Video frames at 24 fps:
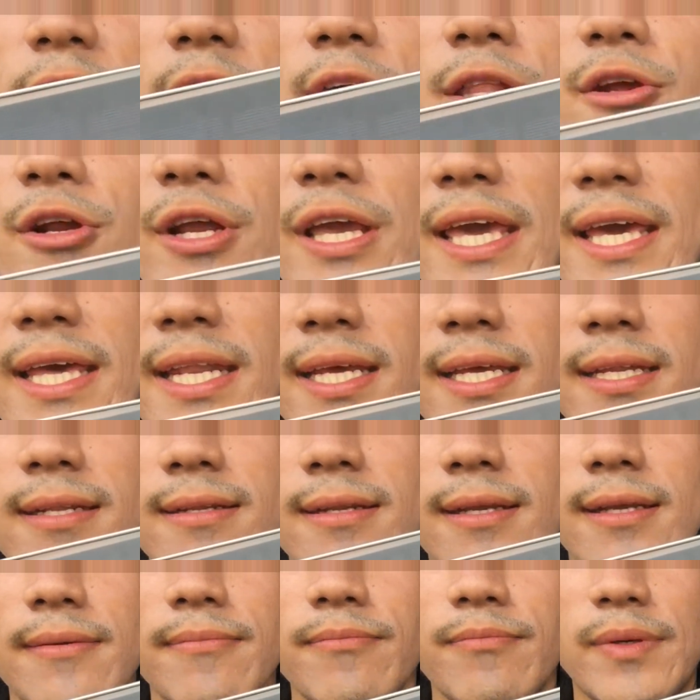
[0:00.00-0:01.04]
either
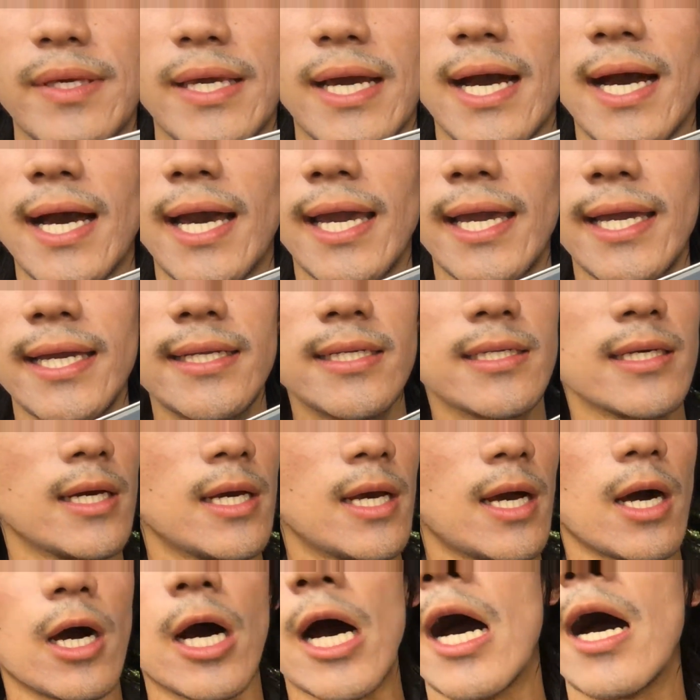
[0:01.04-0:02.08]
hidden behind
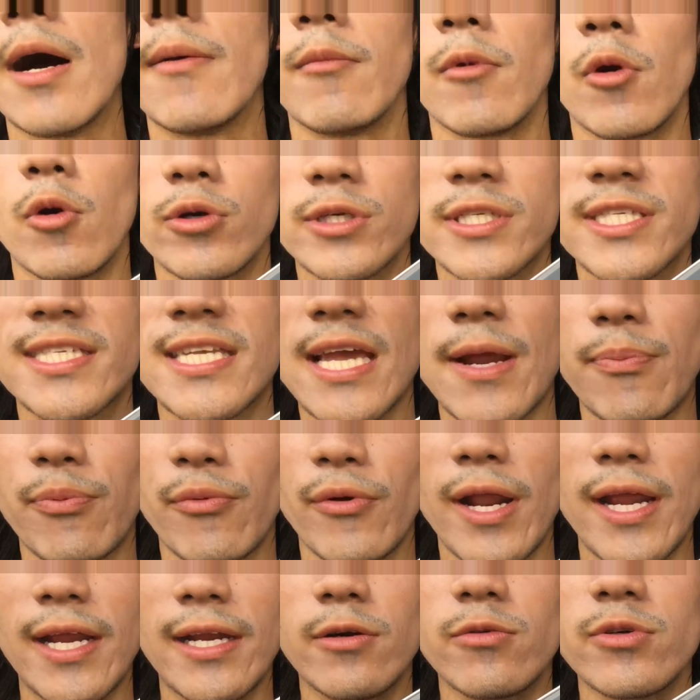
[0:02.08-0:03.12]
or
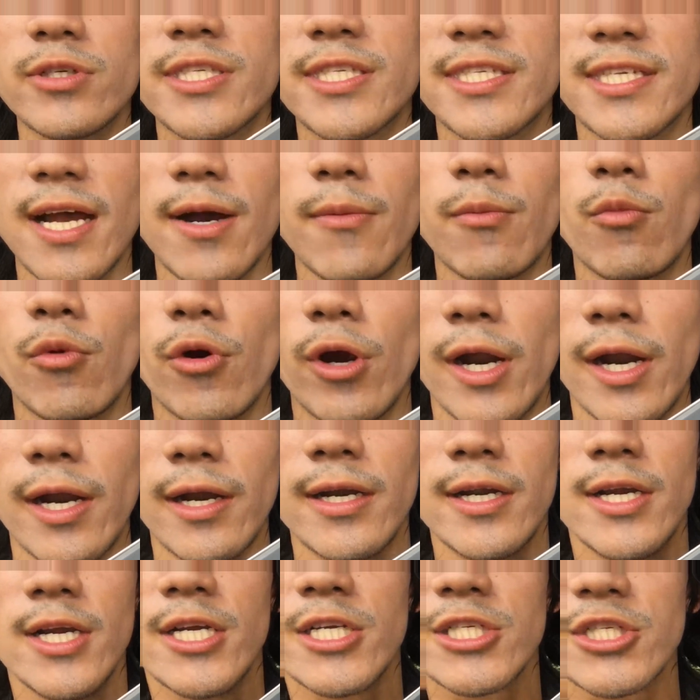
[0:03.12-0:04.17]
separate or somewhere,
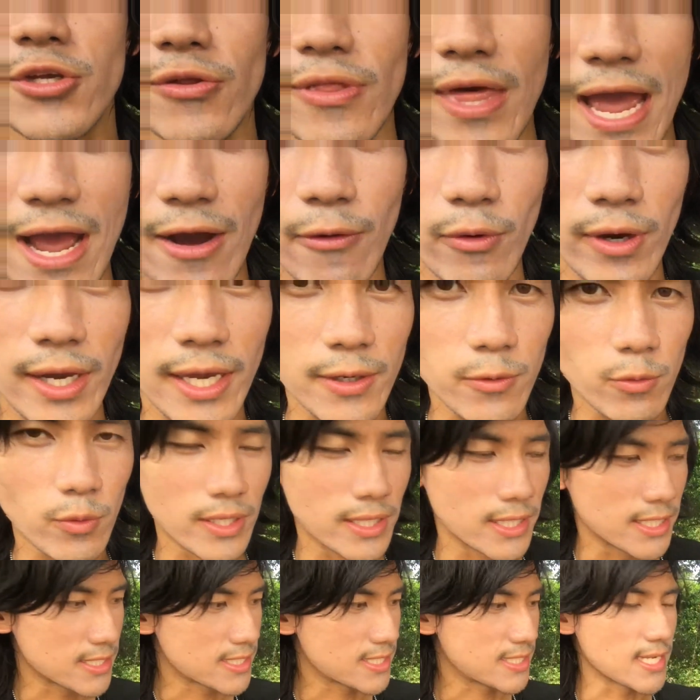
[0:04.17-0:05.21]
so that way
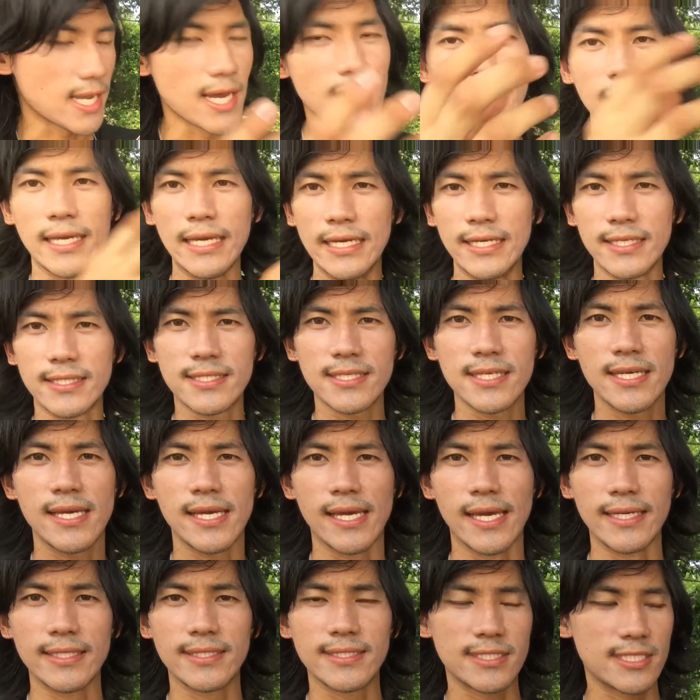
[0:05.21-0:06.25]
when the sun hits,
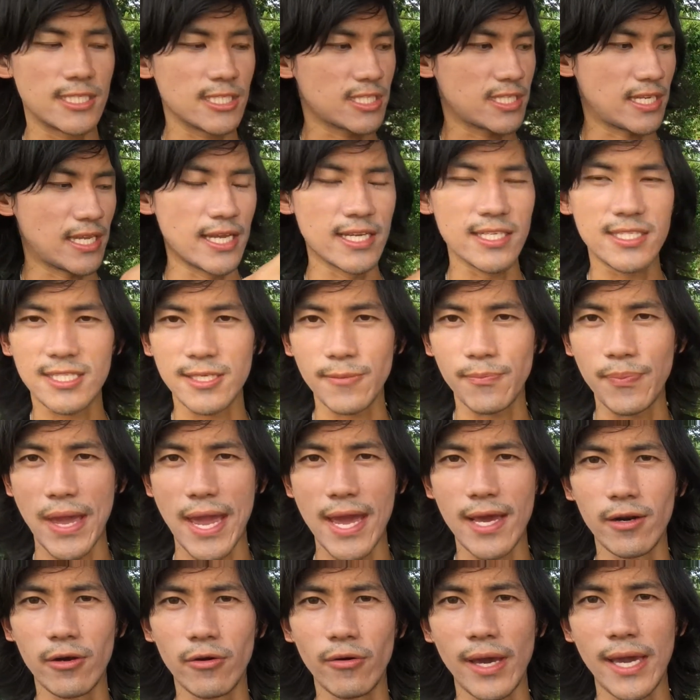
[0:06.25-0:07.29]
it just hits the
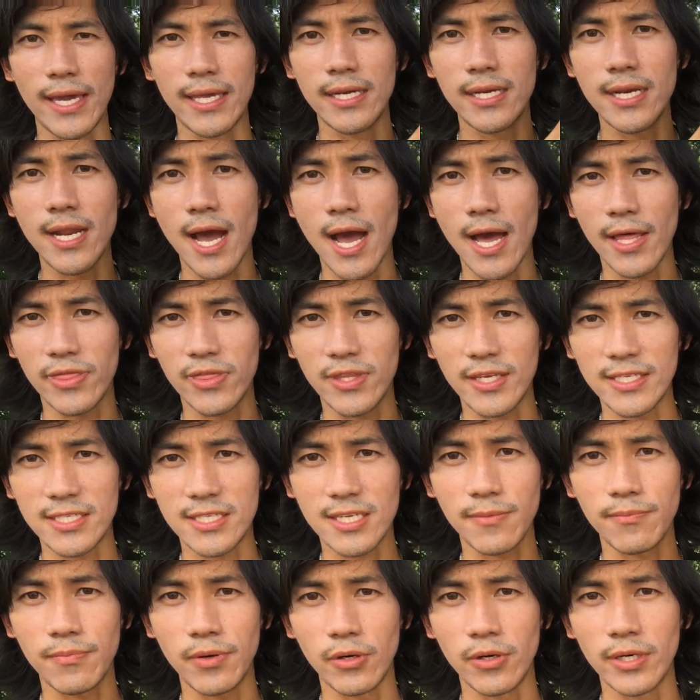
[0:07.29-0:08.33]
panel and not these
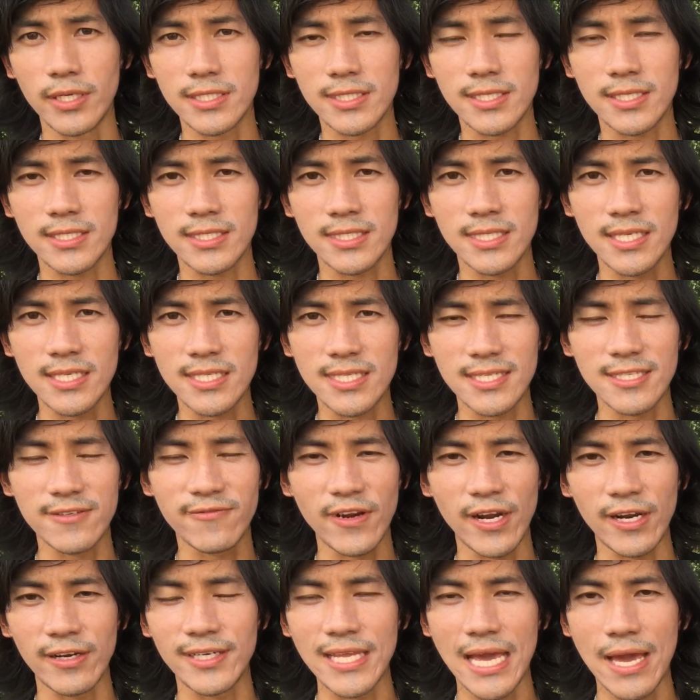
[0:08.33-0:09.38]
components, because this is
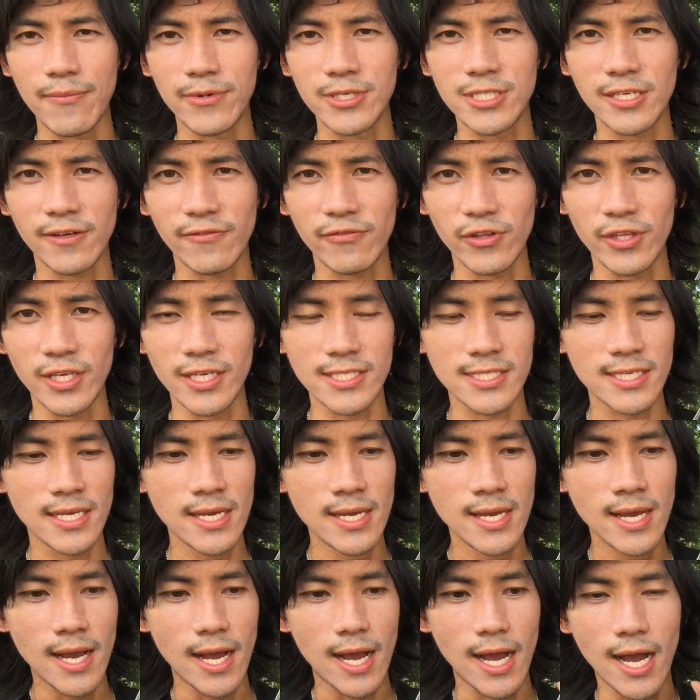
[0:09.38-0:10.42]
very damaging for this.
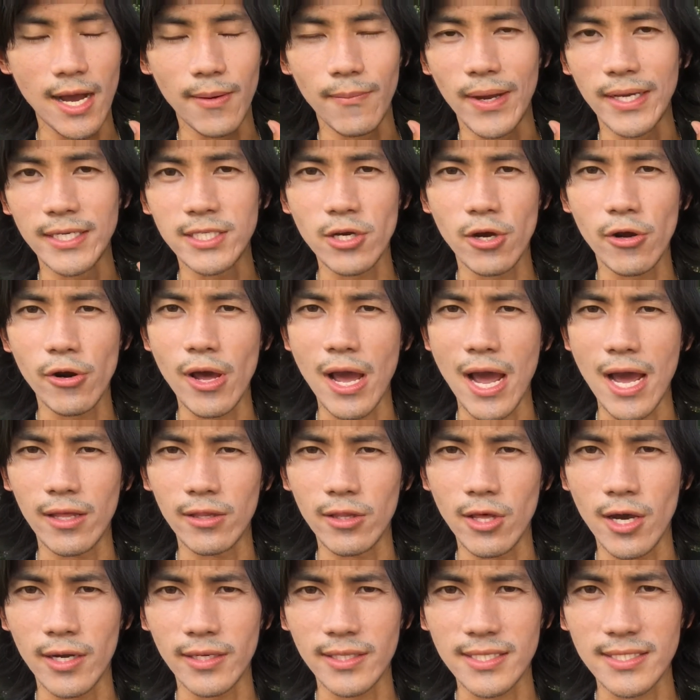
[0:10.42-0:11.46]
I don't know how
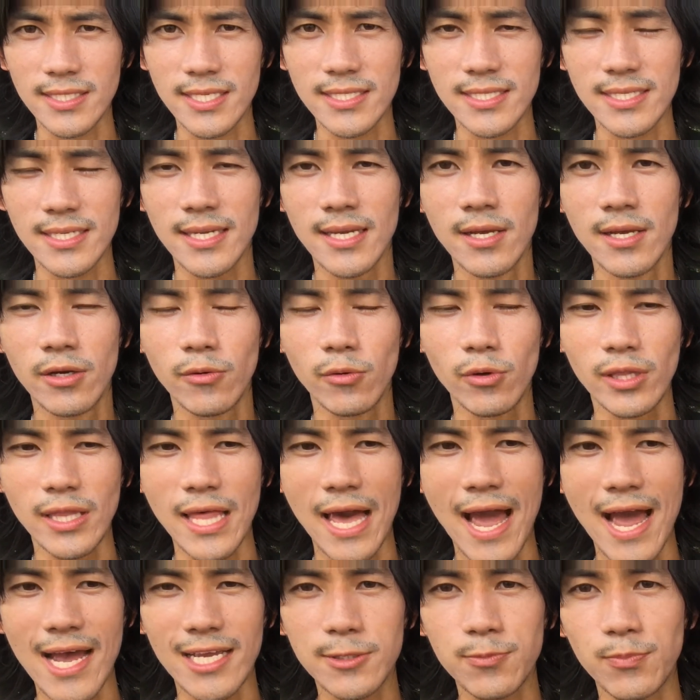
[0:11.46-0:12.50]
long this will
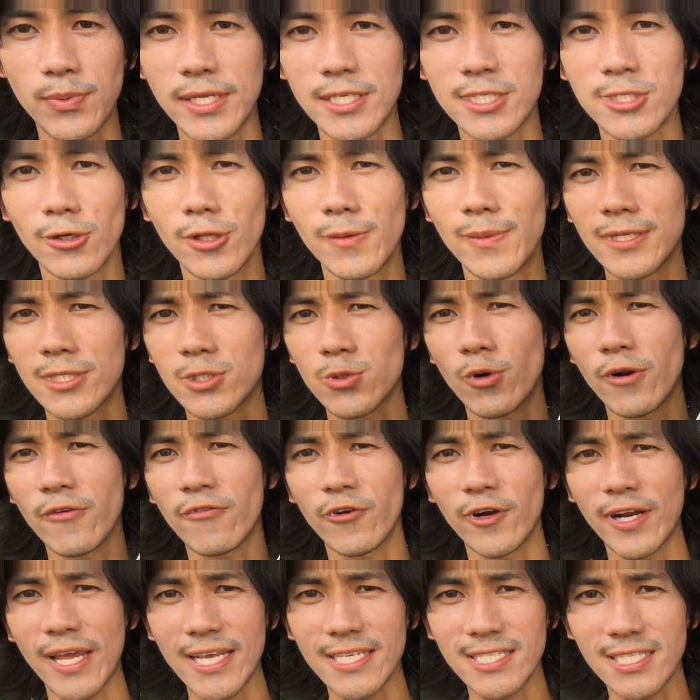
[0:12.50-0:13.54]
last, but it's only been
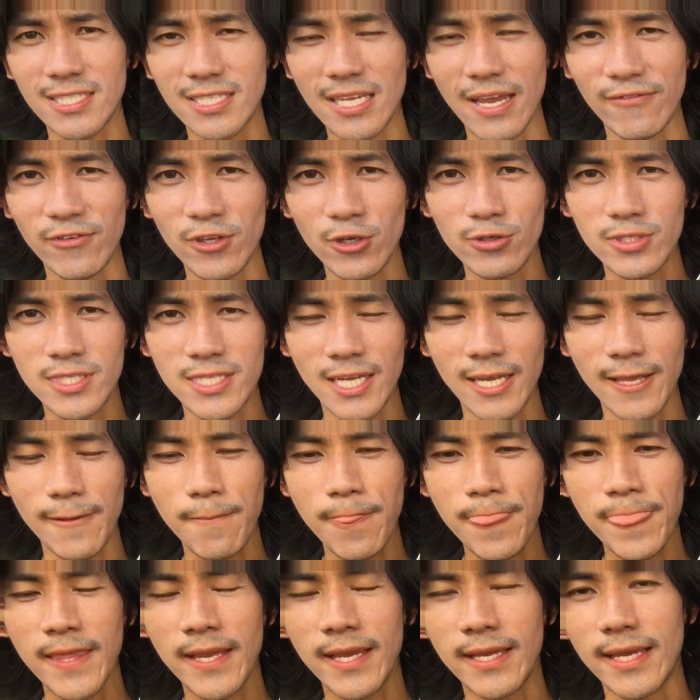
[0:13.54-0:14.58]
24 days since I've used it,
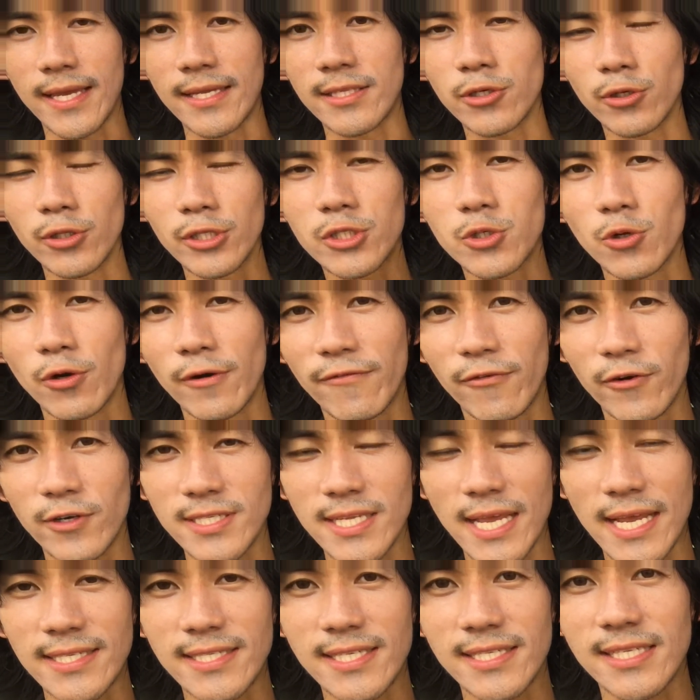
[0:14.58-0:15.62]
and only 24
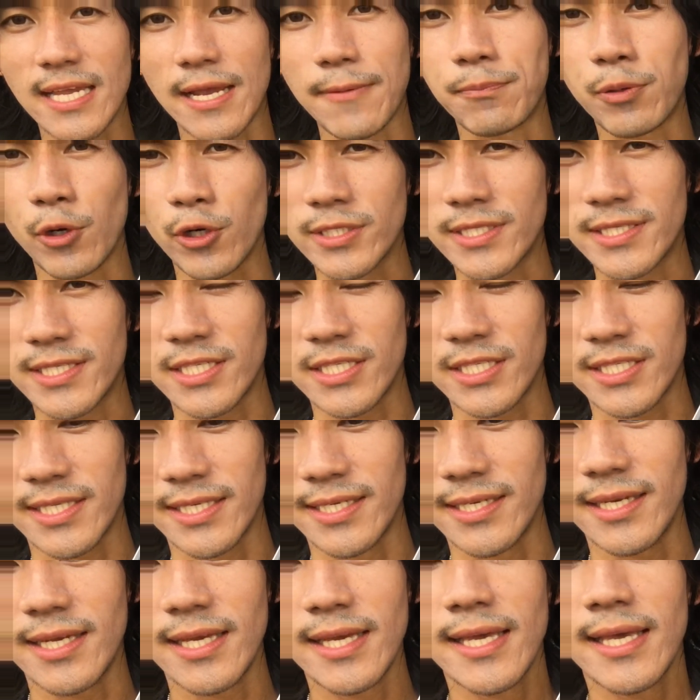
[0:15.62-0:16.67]
days since I purchased
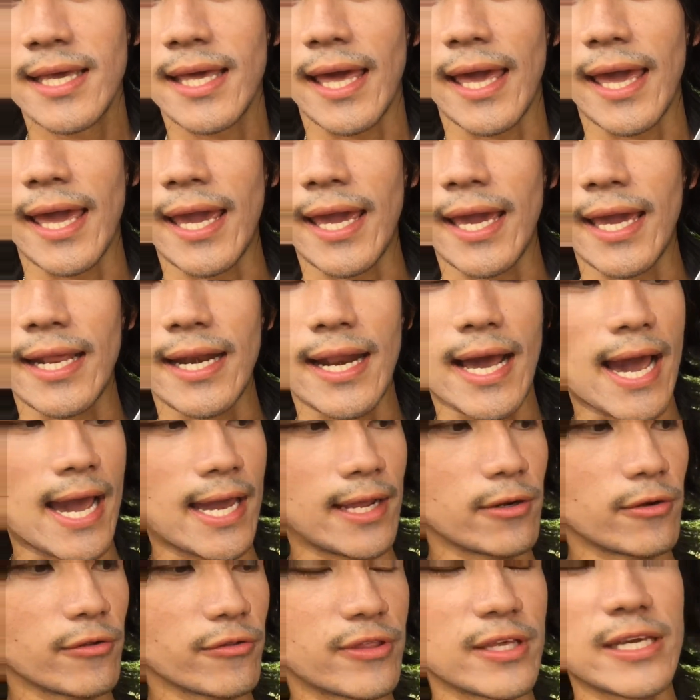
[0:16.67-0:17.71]
it, and I
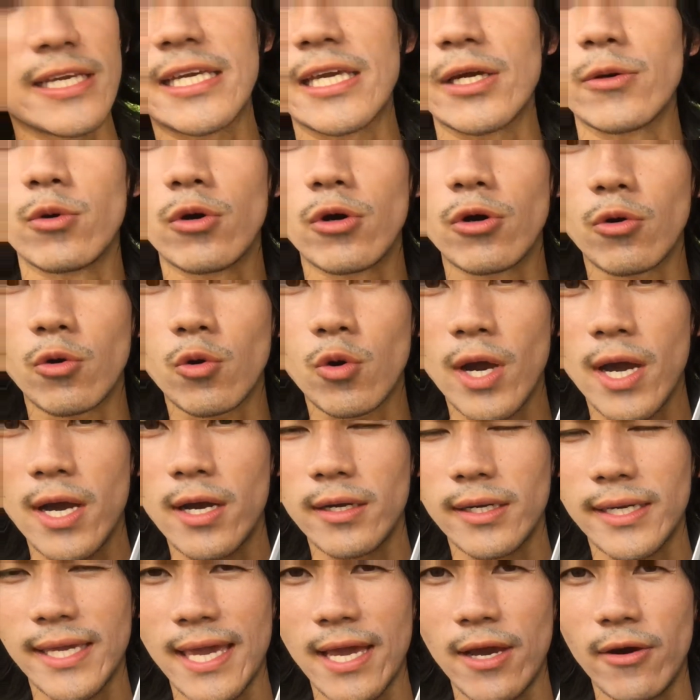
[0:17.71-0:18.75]
don't think it will
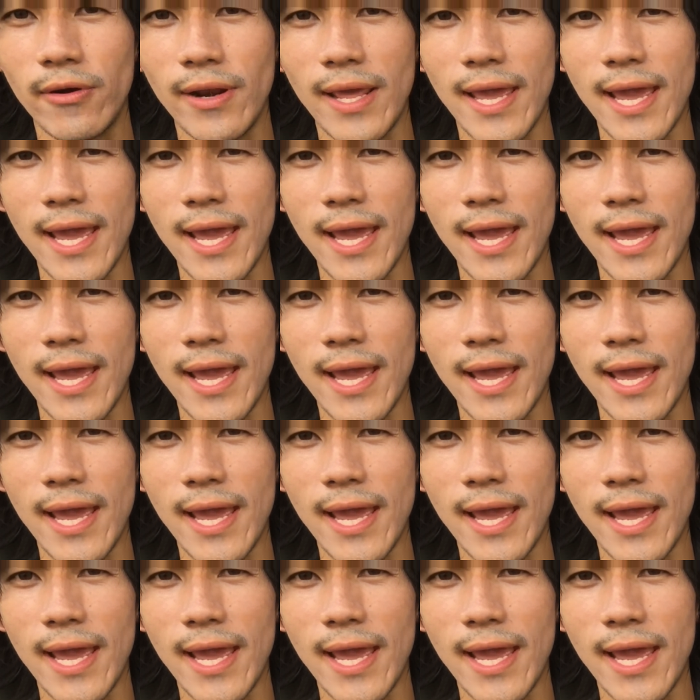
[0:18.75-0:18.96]
count